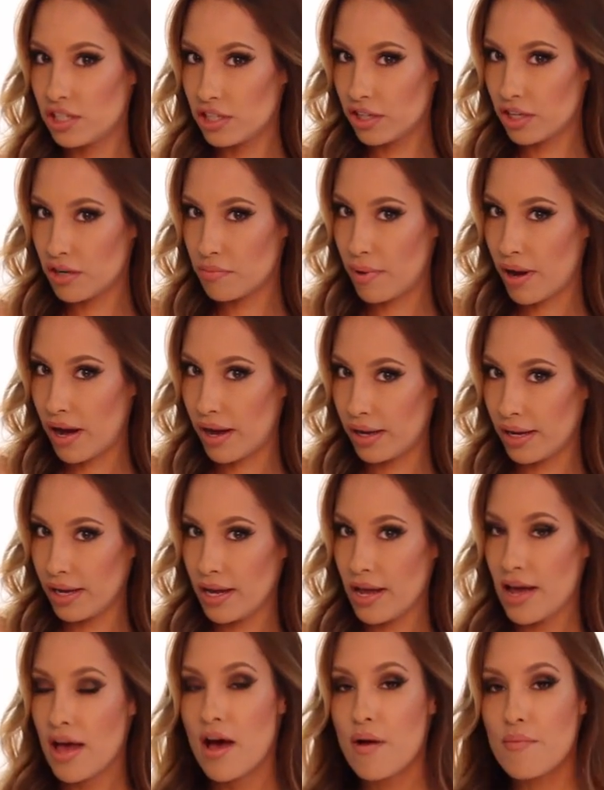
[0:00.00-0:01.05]
in your
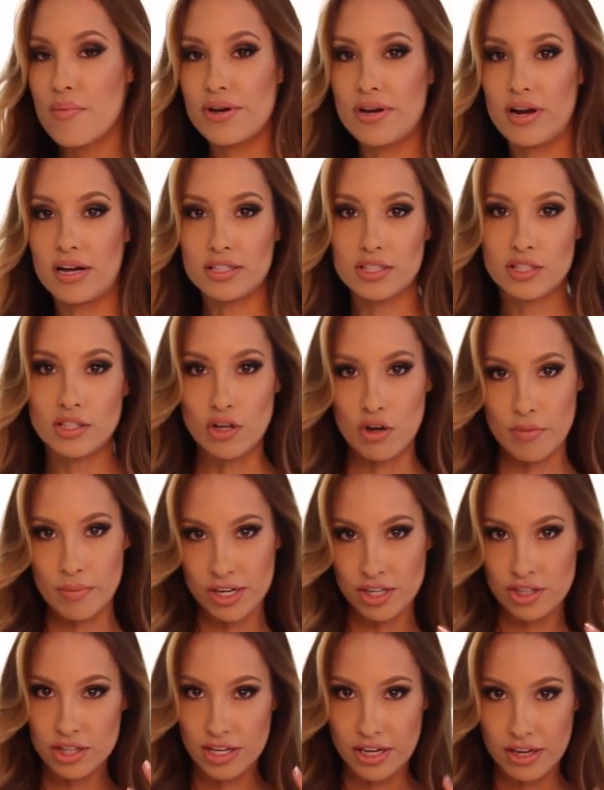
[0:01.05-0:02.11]
body, but not so
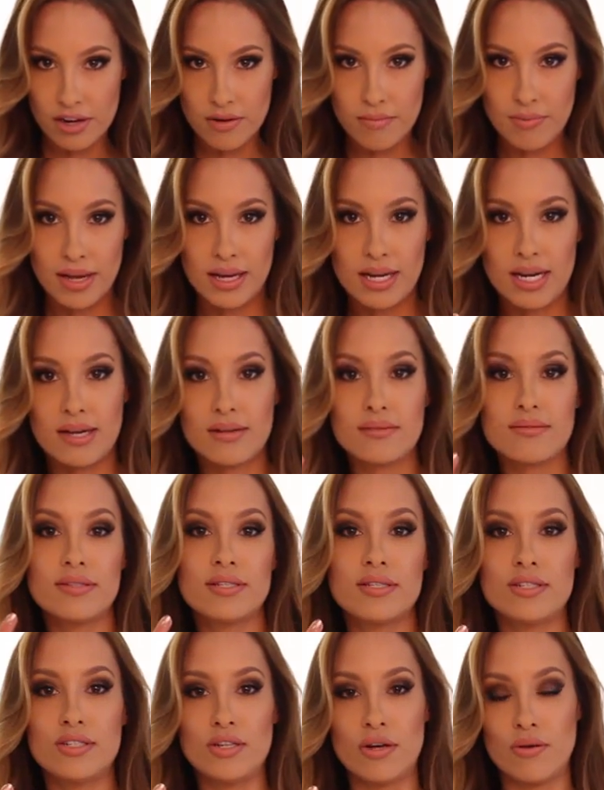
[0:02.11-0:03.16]
much that you're made out of
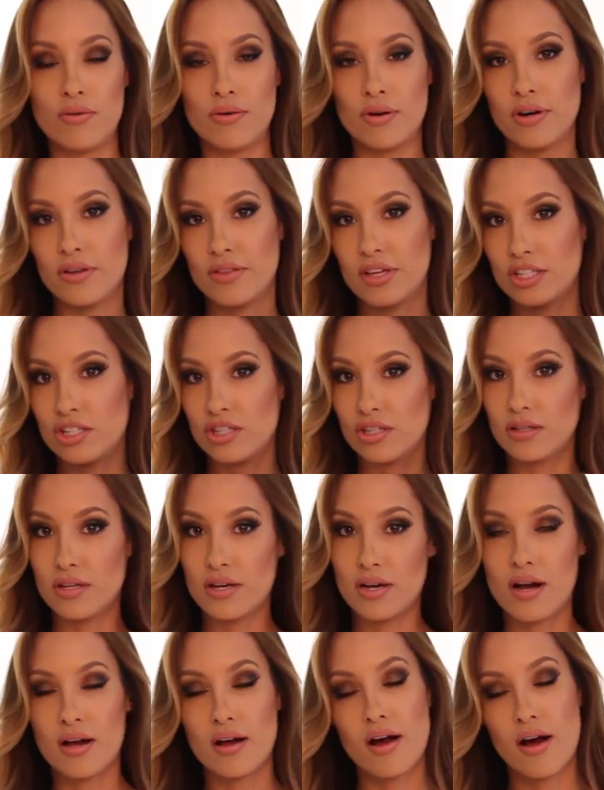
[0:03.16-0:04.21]
stone or that you
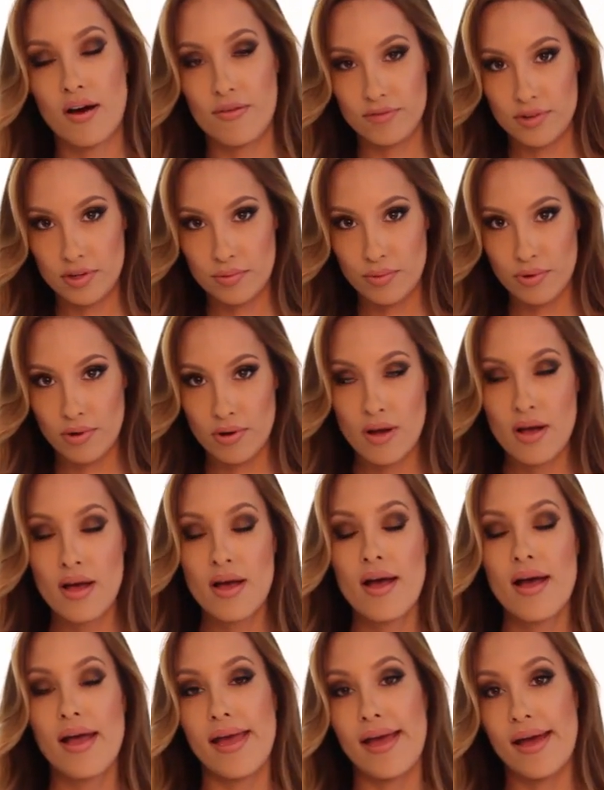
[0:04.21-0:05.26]
look uncomfortable.
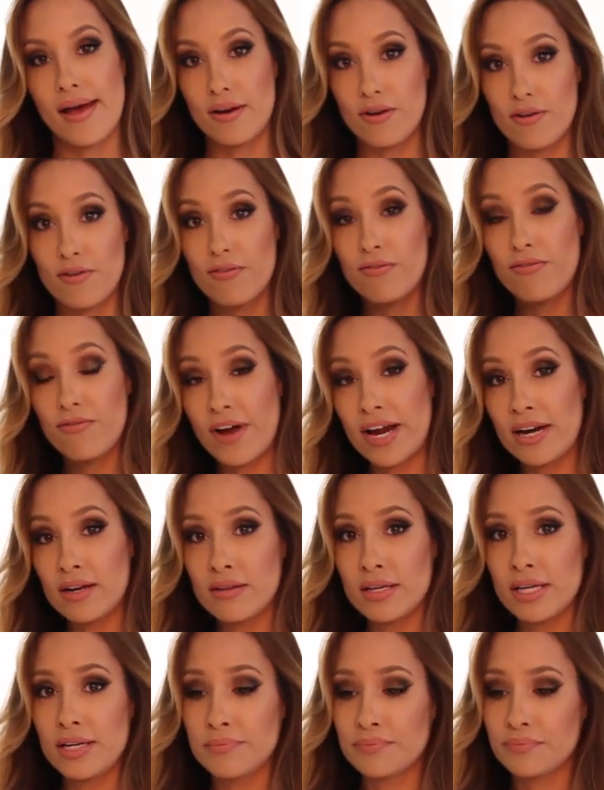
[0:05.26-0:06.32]
And
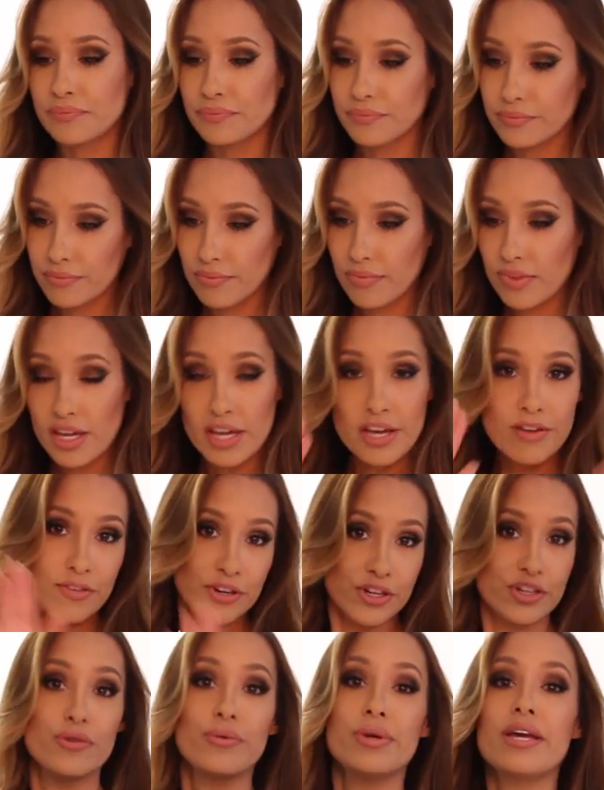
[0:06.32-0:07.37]
finally, if
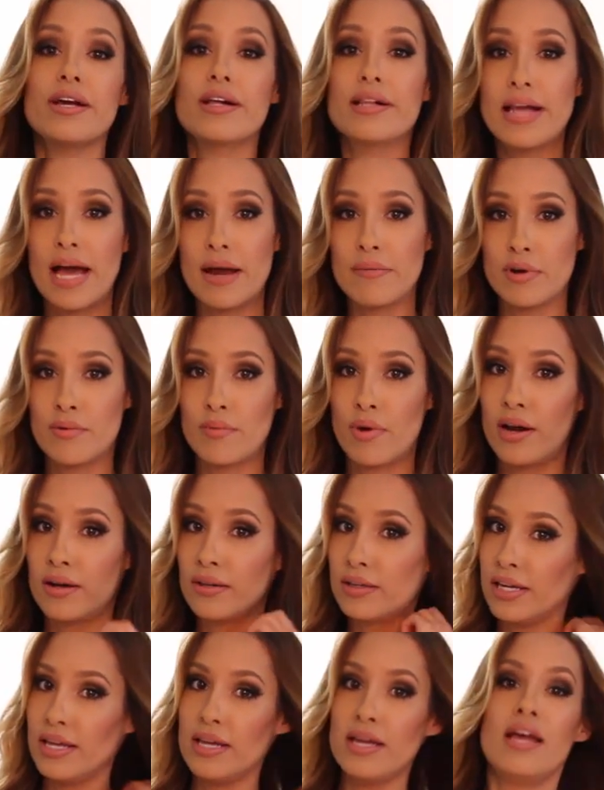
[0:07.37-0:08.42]
you're doing glamour
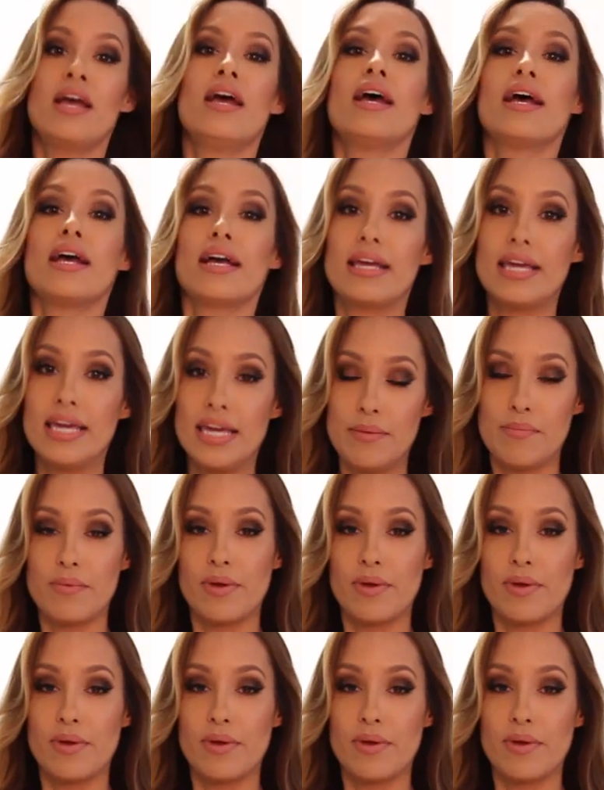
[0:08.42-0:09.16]
modeling, keep